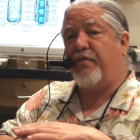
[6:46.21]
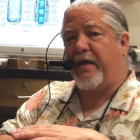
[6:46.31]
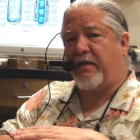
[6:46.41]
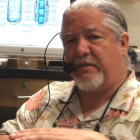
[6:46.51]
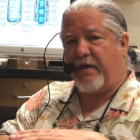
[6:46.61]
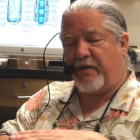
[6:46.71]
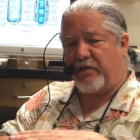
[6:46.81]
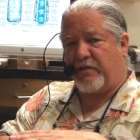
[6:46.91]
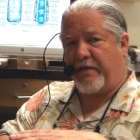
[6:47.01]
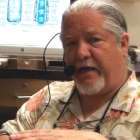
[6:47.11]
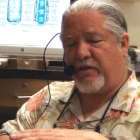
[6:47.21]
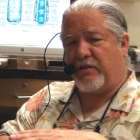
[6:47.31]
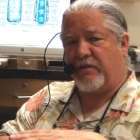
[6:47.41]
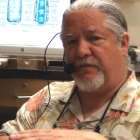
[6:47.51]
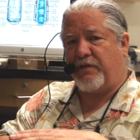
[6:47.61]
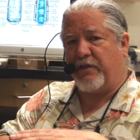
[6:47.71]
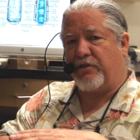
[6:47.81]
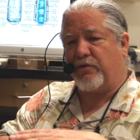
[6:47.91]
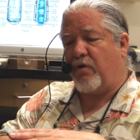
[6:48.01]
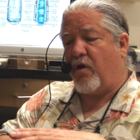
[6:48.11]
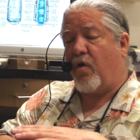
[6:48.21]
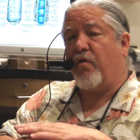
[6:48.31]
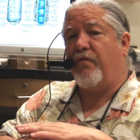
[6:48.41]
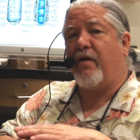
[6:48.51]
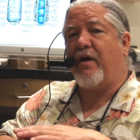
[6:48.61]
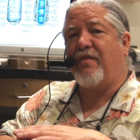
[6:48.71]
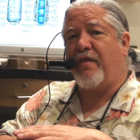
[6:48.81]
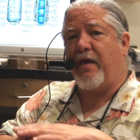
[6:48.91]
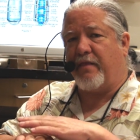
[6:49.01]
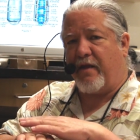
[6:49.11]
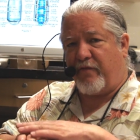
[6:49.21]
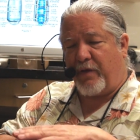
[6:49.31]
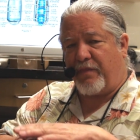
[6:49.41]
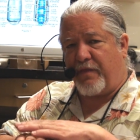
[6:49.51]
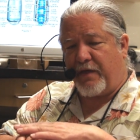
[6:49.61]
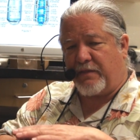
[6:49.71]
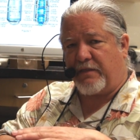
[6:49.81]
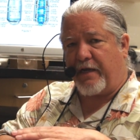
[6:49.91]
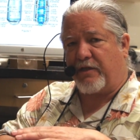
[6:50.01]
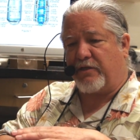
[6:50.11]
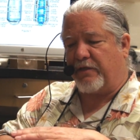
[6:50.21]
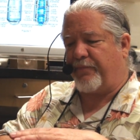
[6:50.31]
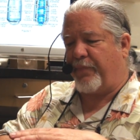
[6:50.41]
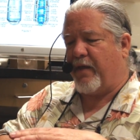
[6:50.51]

thick ses- sections of tissue or very thin that have been thin sectioned.